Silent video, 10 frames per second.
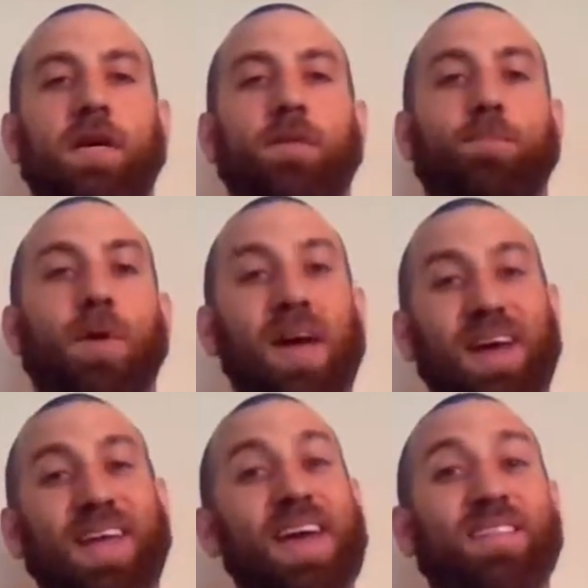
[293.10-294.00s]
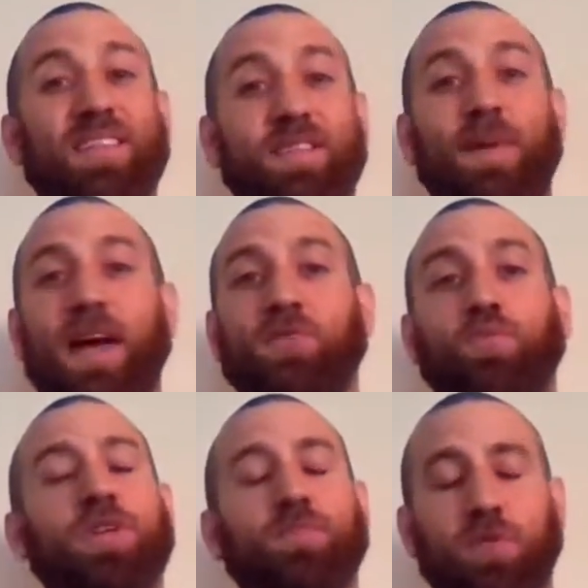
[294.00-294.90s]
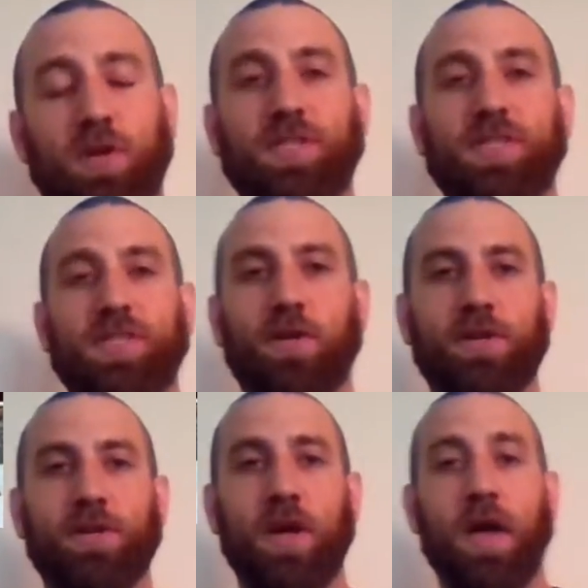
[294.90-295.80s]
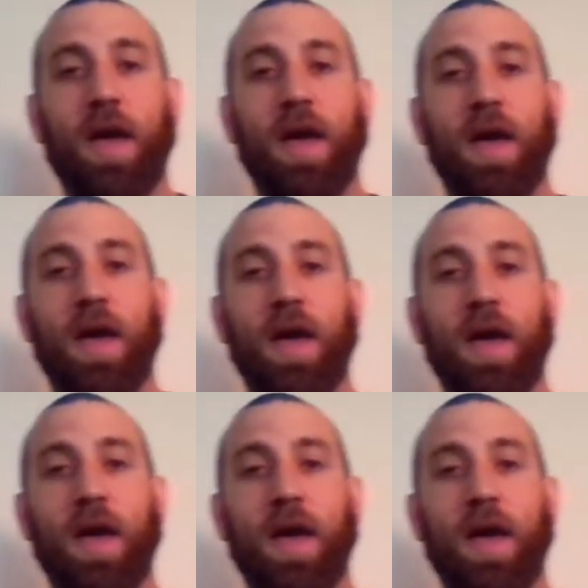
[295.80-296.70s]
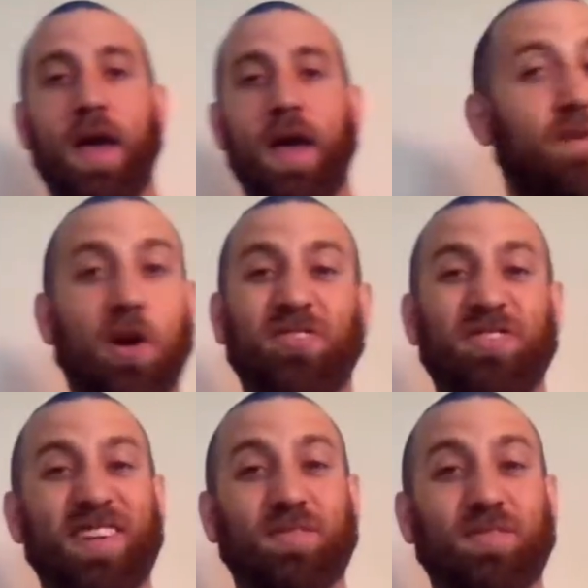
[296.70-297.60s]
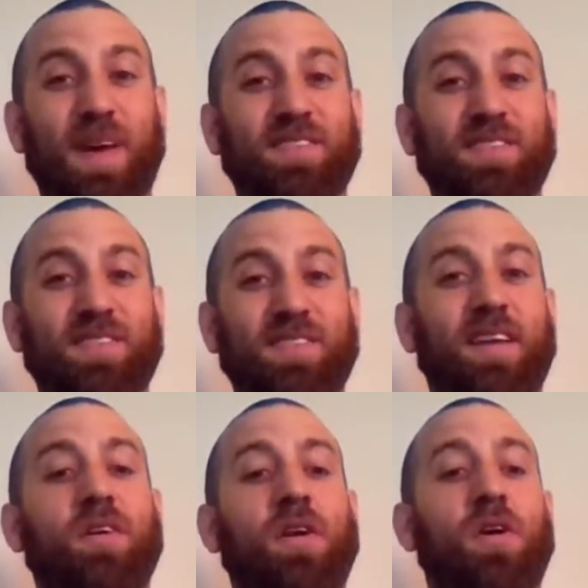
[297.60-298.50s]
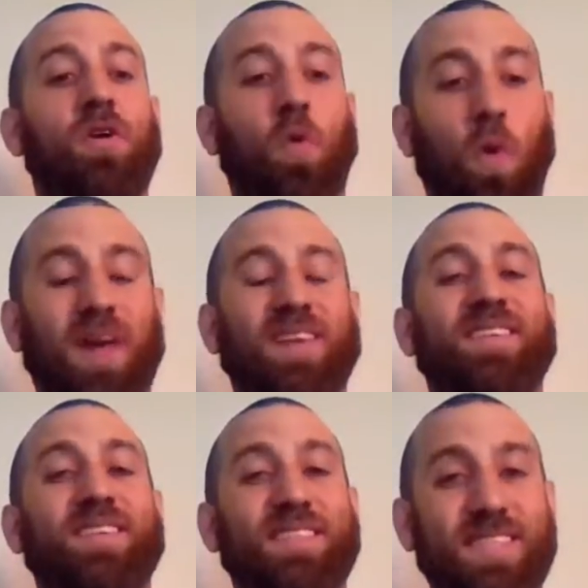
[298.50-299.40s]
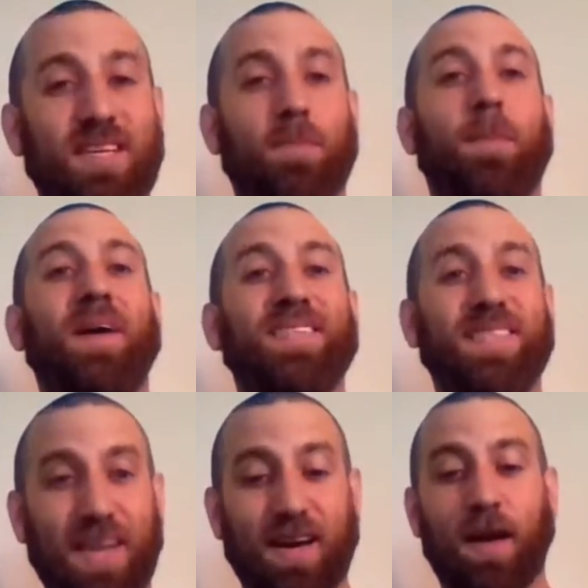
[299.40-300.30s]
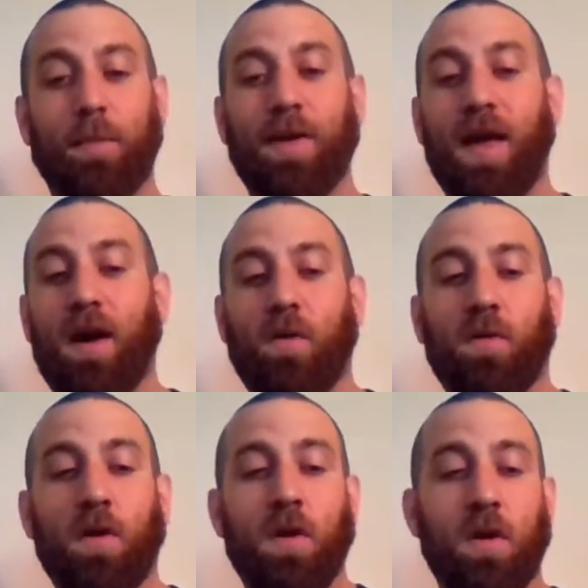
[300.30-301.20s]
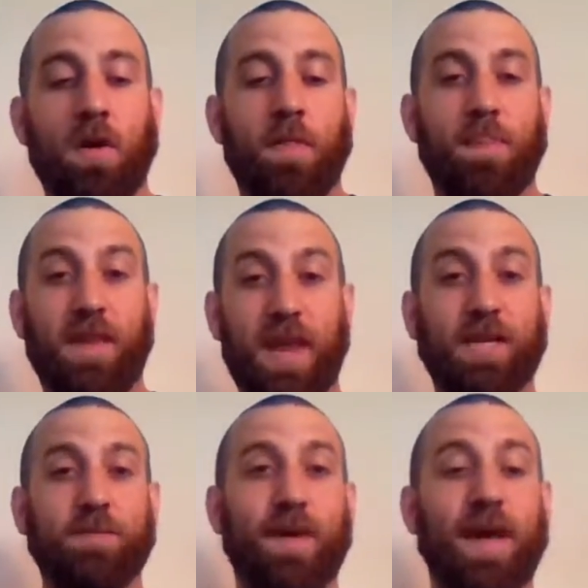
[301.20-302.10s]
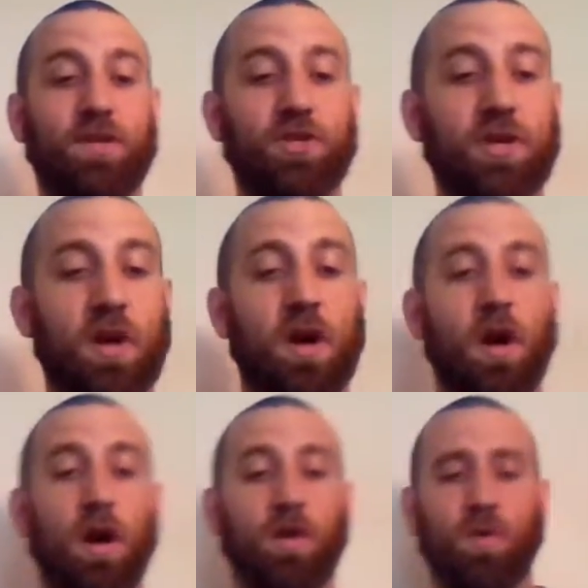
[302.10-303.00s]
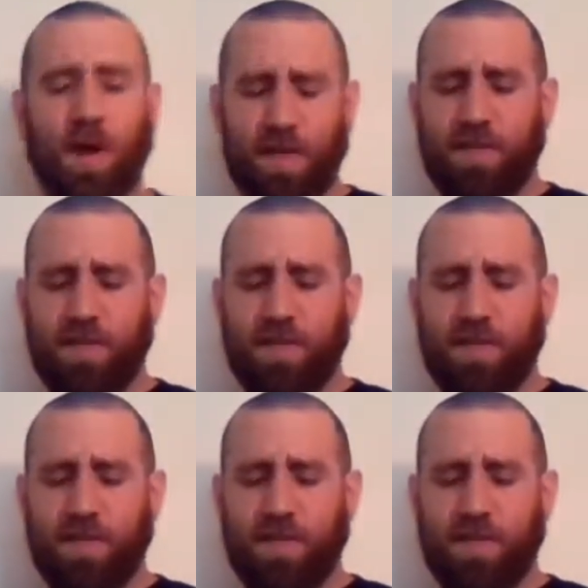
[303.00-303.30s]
But again, this match was pretty solid. And like I said, Undertaker's best in quite some time. Now, the next match, you had the